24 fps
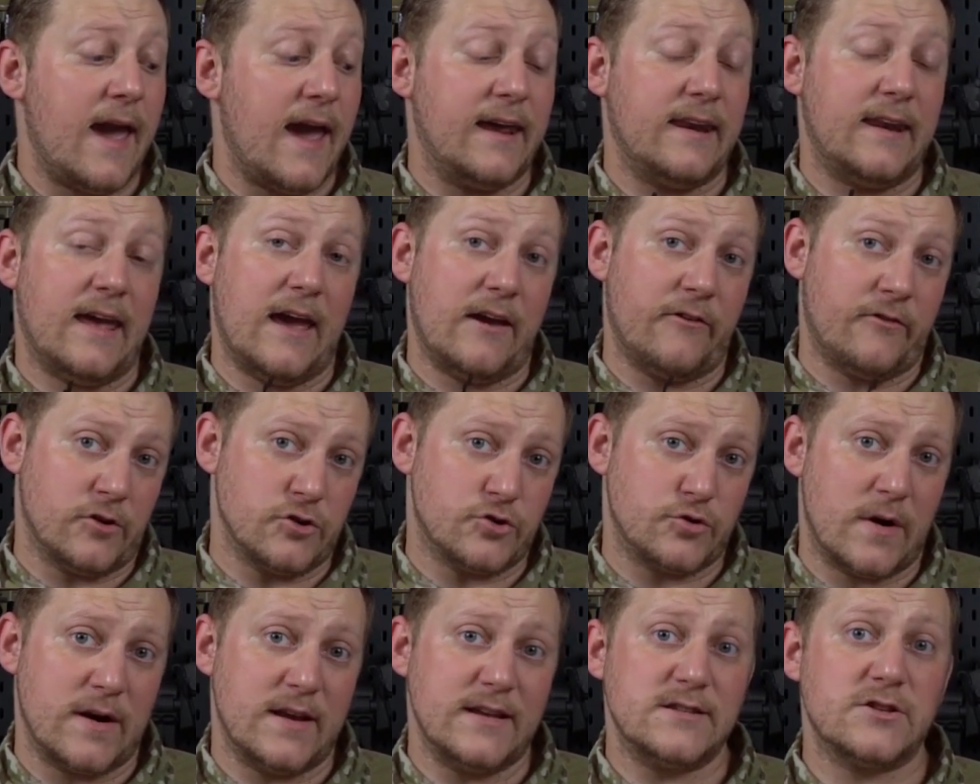and
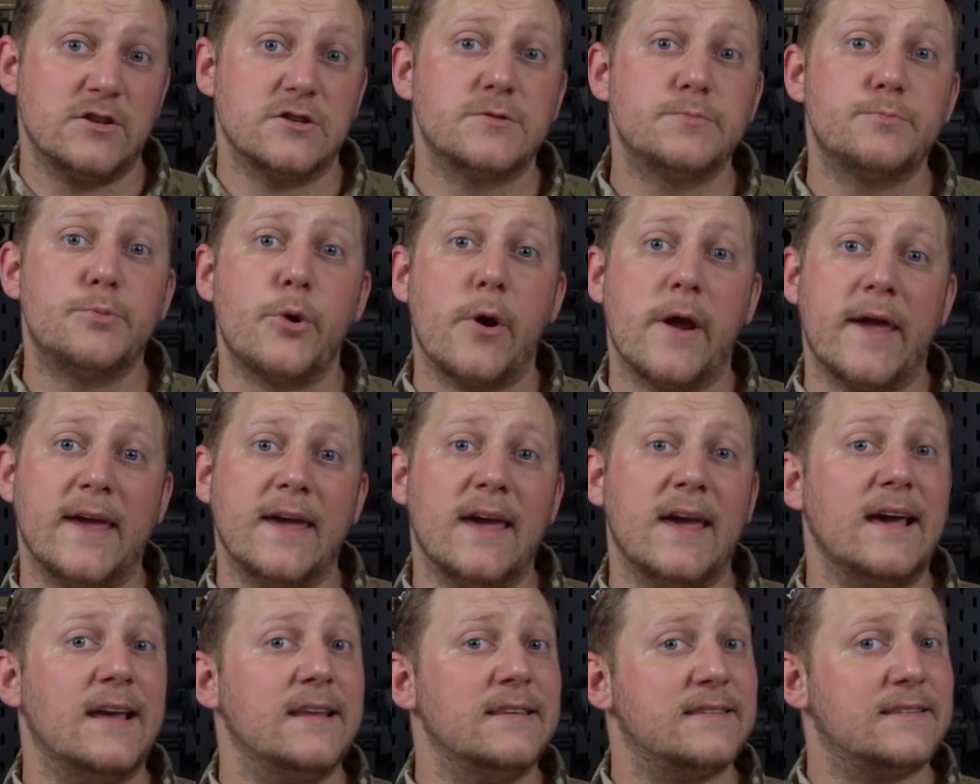eventually the
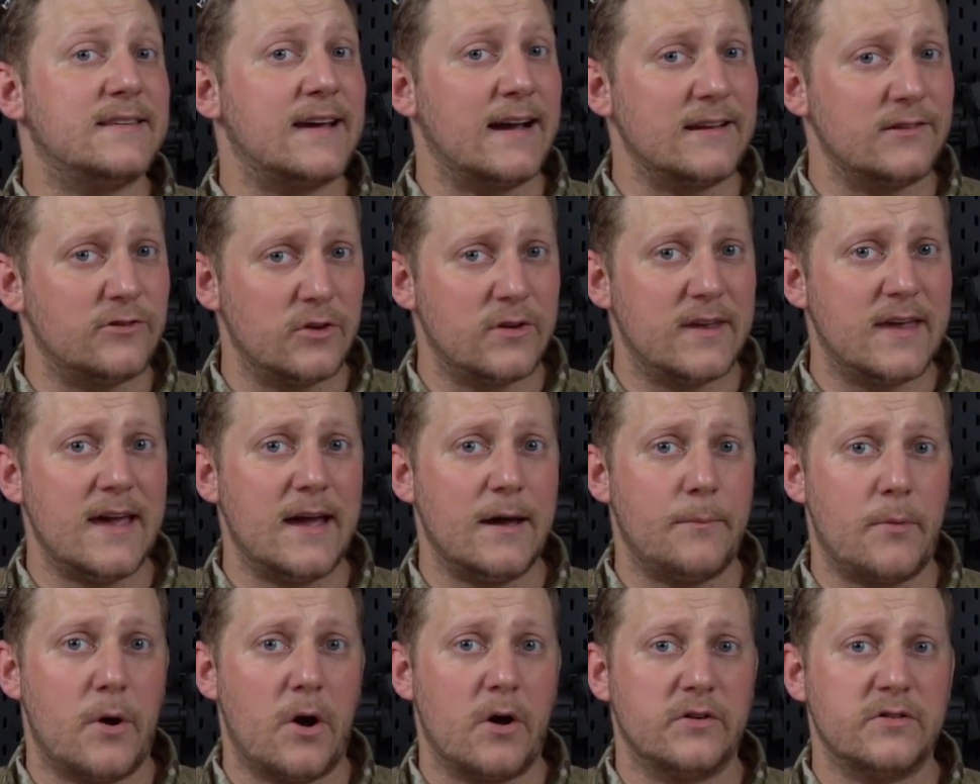spring inside the
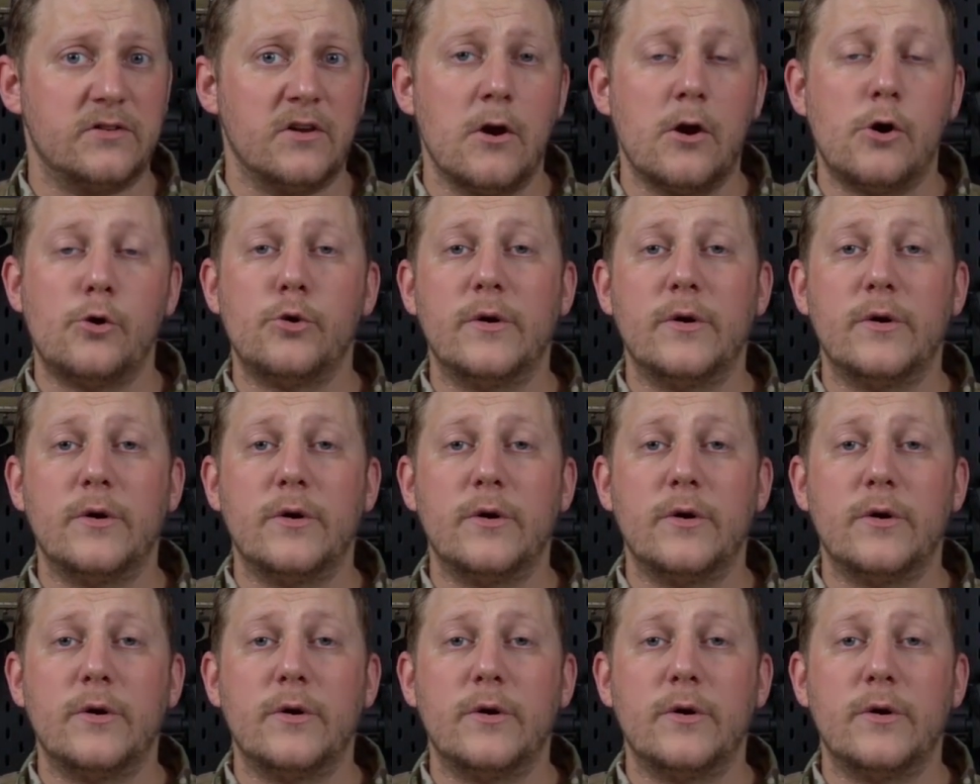gearbox,